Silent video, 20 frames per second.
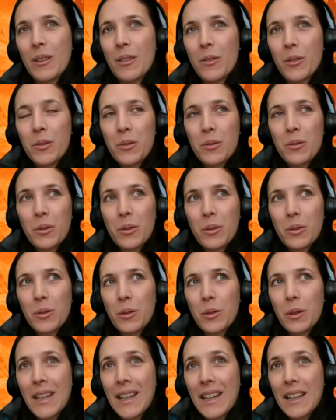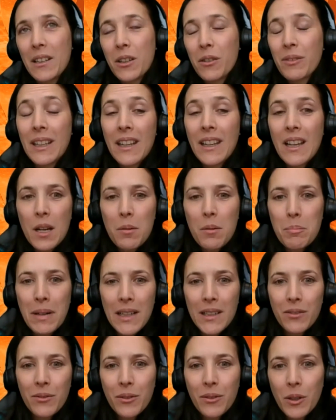also the kind of AI
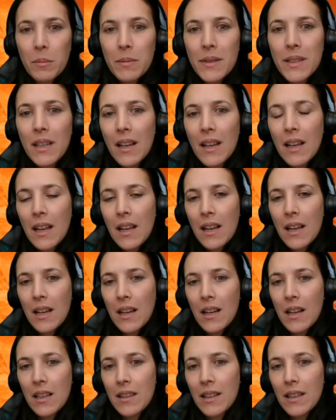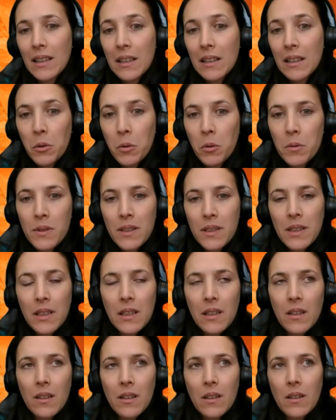platforms that had
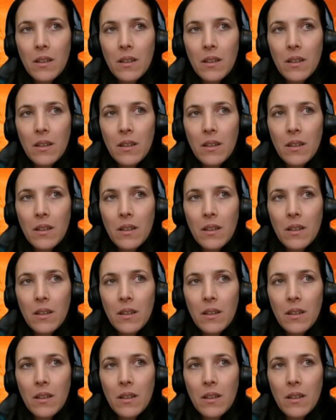hosting